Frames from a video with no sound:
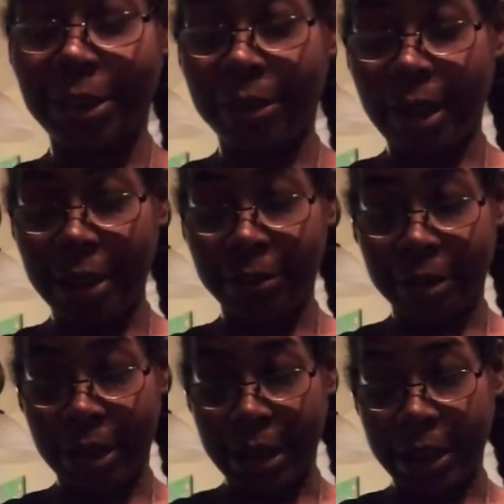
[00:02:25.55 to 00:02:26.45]
So I
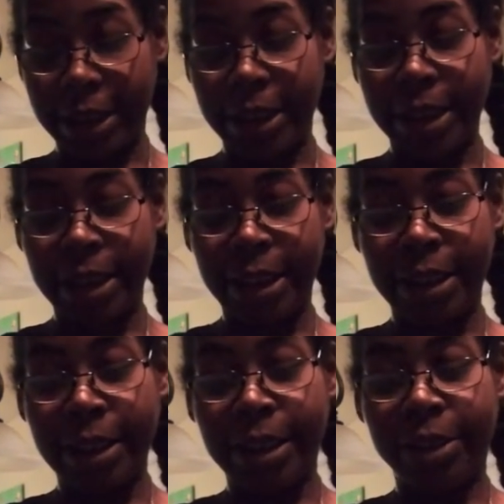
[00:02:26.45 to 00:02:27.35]
will gladly
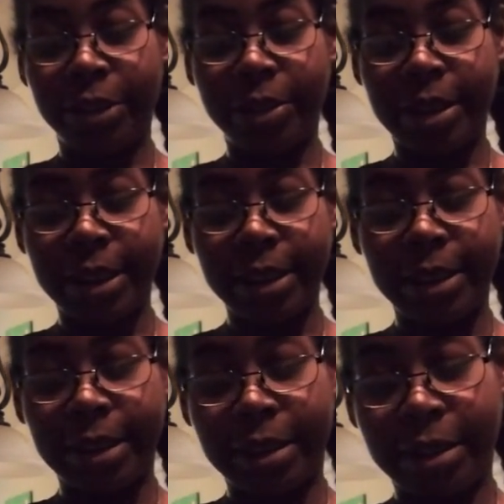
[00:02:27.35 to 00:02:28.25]
use
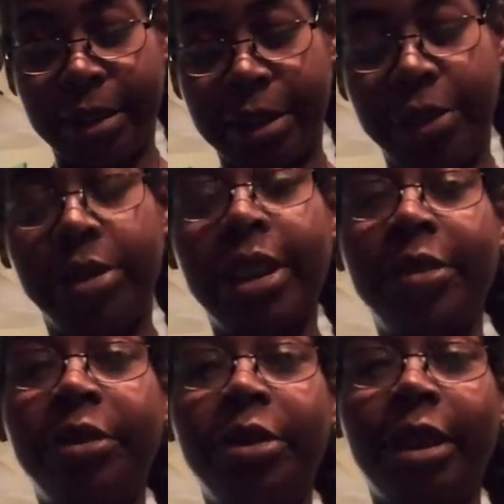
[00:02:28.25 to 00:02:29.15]
this. Look, you
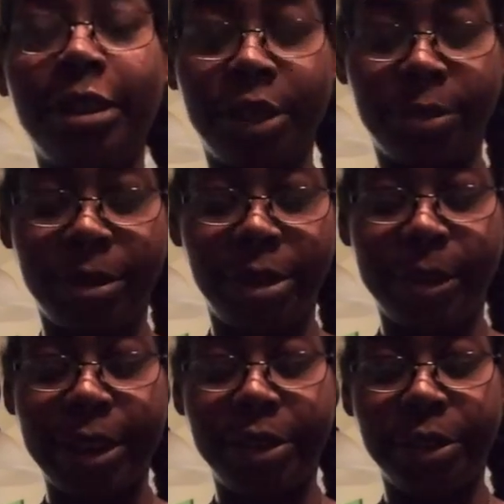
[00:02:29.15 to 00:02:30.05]
save $2 when you
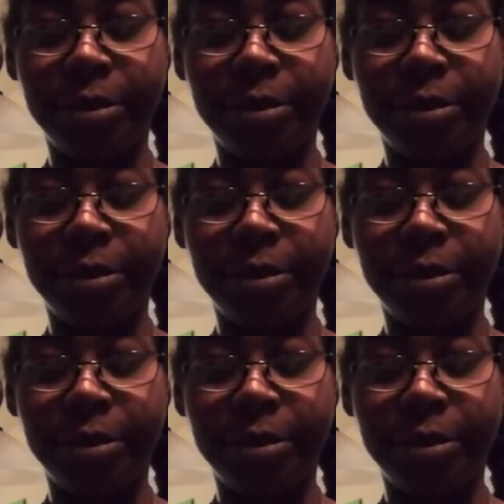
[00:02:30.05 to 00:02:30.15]
buy two.